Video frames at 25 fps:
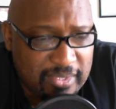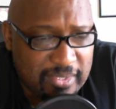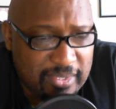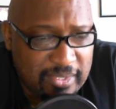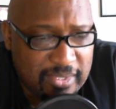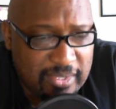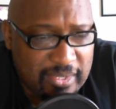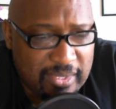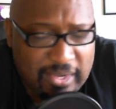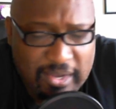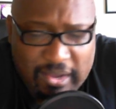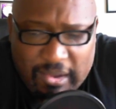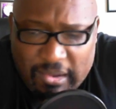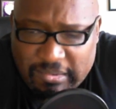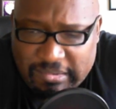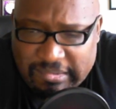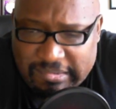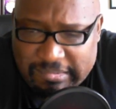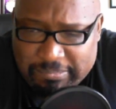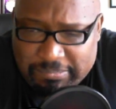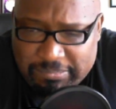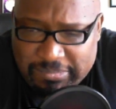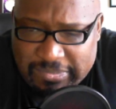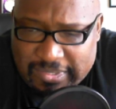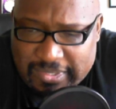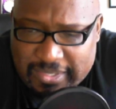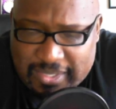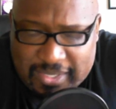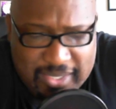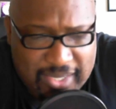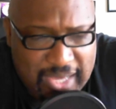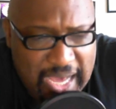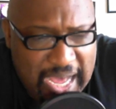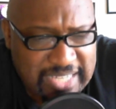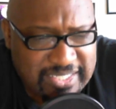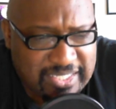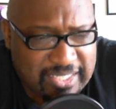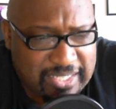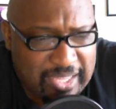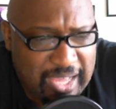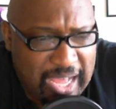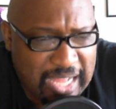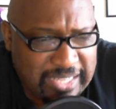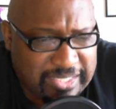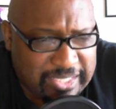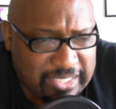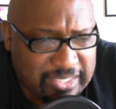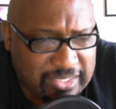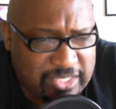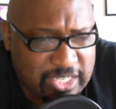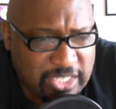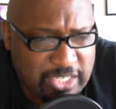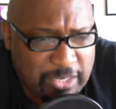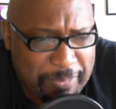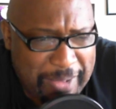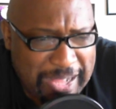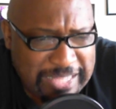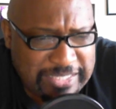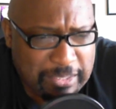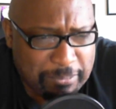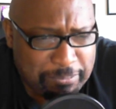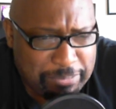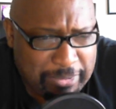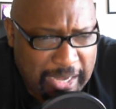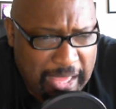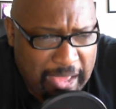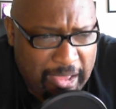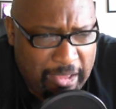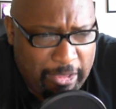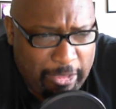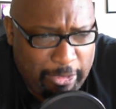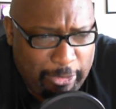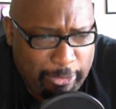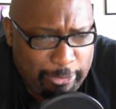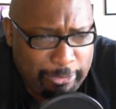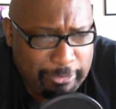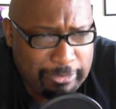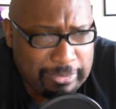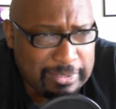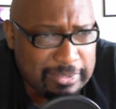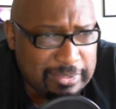Oh, God, Scotty, she's about to blow!